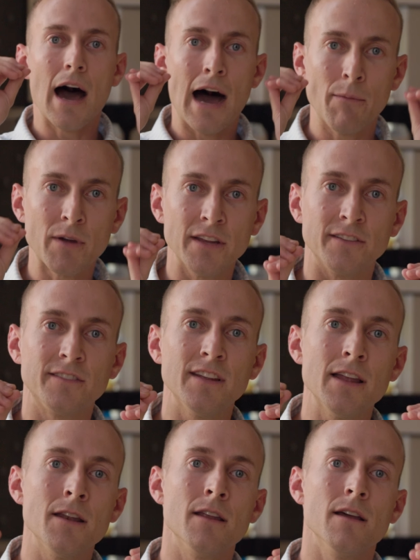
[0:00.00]
I'm going to
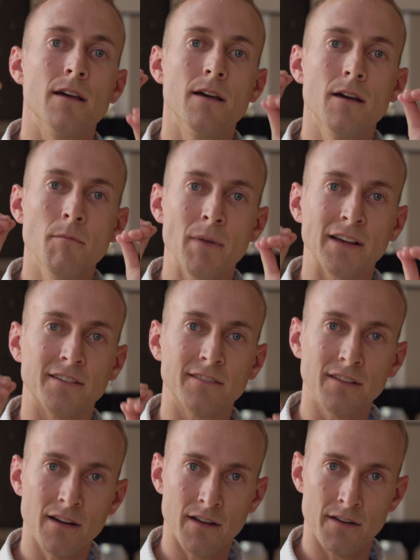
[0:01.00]
send my
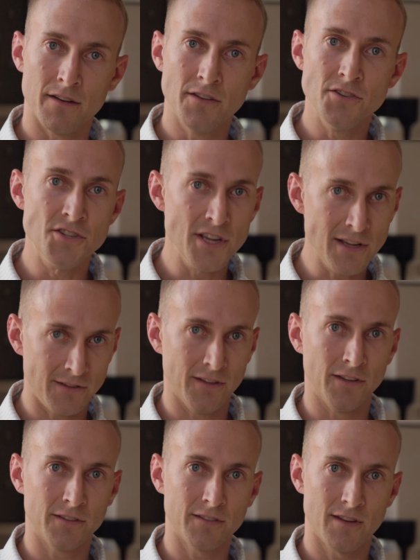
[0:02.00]
son,
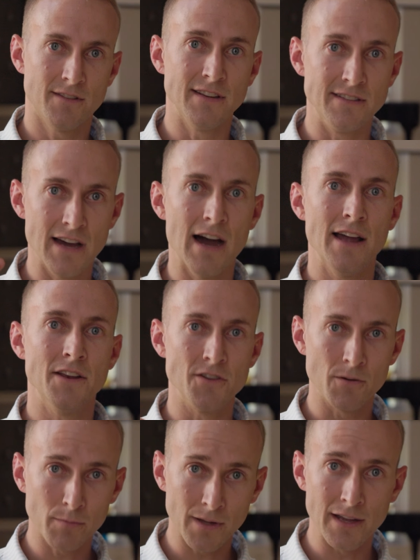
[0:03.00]
Jesus, to die in
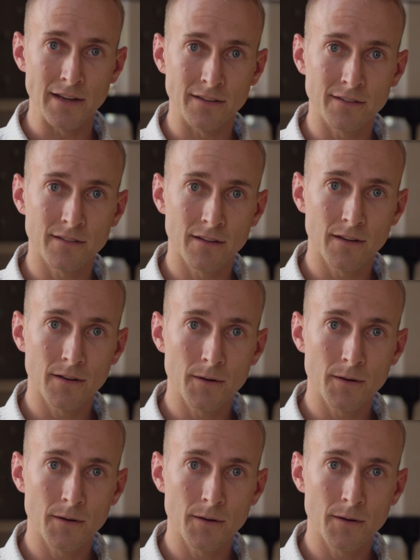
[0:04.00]
your place.